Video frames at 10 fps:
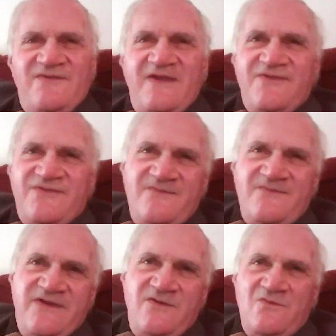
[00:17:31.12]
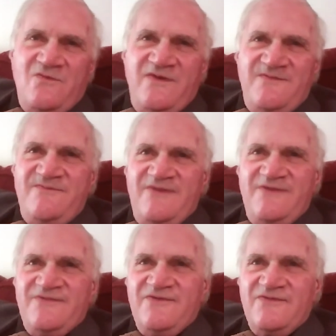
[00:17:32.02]
that's something women
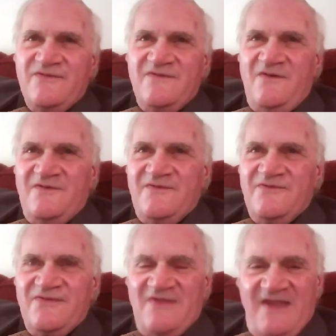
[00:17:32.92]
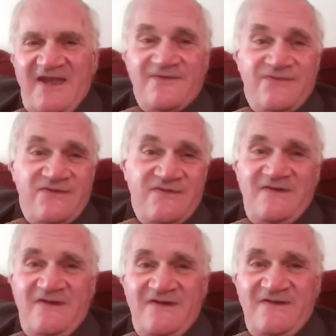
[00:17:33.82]
business owners lacked
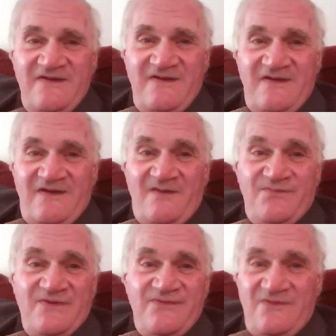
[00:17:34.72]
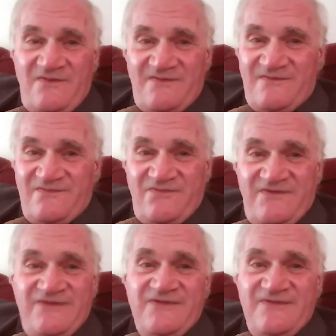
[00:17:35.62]
uh, up until
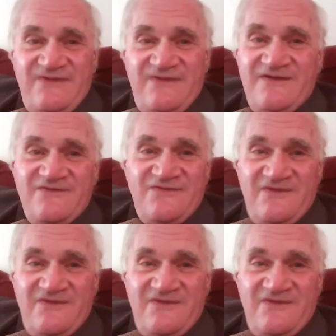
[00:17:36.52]
recent days.